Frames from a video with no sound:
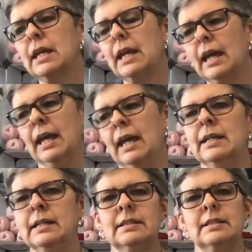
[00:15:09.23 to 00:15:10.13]

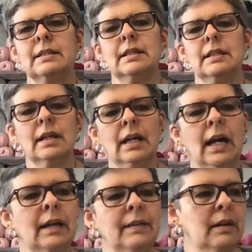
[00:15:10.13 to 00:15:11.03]
And
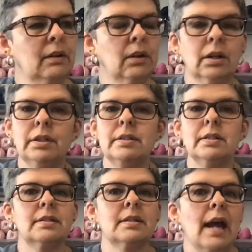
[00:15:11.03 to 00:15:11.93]
the girls
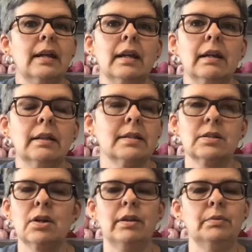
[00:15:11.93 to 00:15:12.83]
decided, because
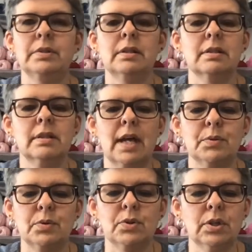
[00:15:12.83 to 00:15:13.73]
that's all that was in this
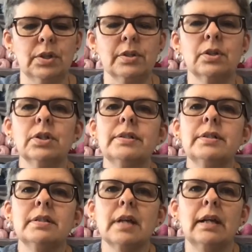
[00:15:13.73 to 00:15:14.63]
class was girls, the girls
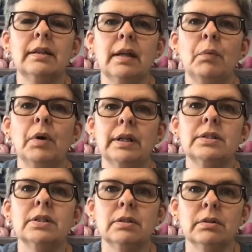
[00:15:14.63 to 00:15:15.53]
decided they
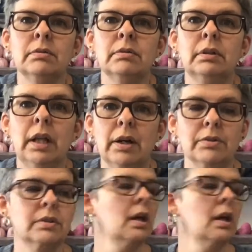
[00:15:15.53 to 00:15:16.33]
wanted to do clothes.